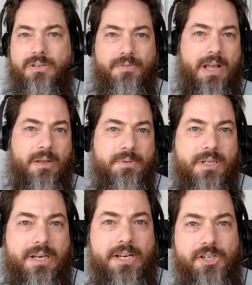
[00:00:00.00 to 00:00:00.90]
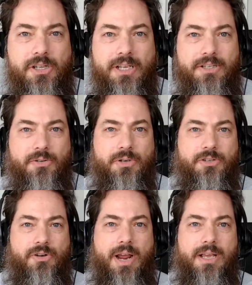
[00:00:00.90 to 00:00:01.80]
developed initially to
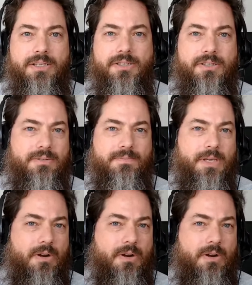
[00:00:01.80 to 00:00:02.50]
address,